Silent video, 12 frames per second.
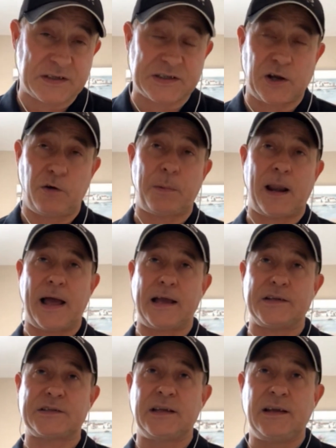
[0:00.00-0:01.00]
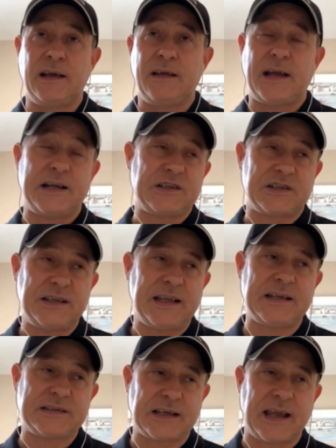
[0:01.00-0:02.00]
to sell players. They just
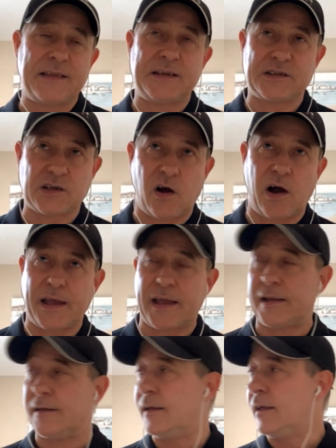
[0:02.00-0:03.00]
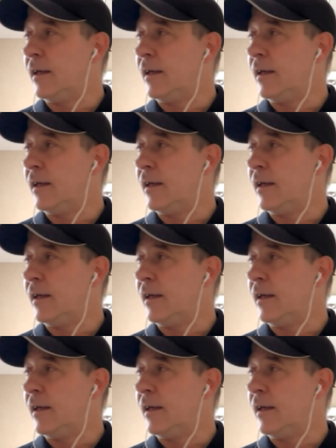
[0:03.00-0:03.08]
need to get this guy in.